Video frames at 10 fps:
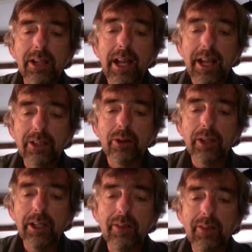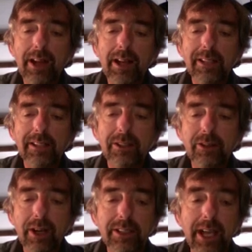electronically validated
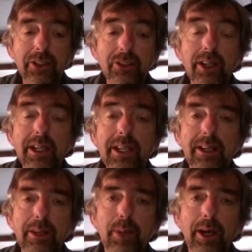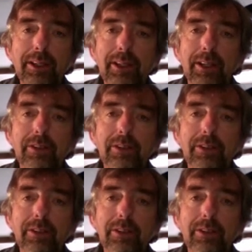transactions are legally binding.